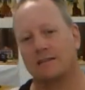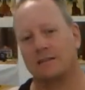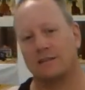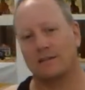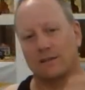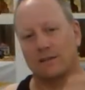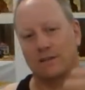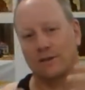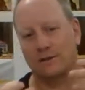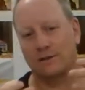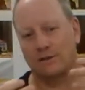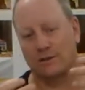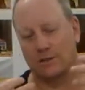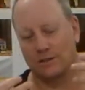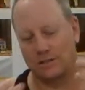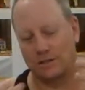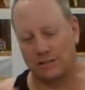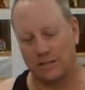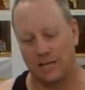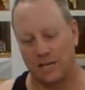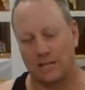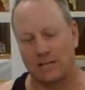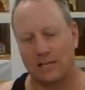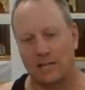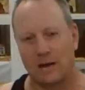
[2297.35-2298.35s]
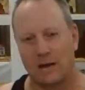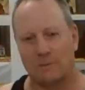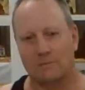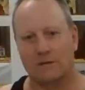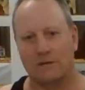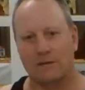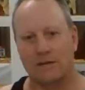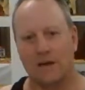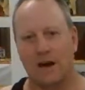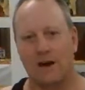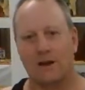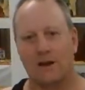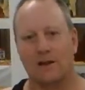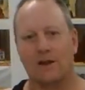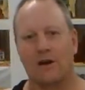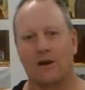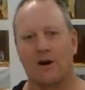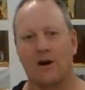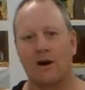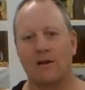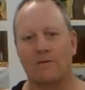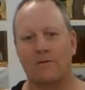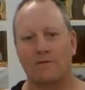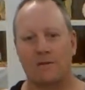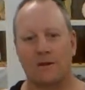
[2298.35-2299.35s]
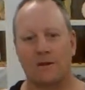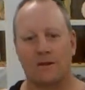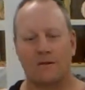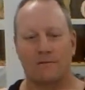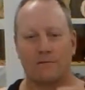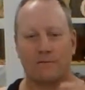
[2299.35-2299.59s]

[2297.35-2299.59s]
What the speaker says: to set it up to go live.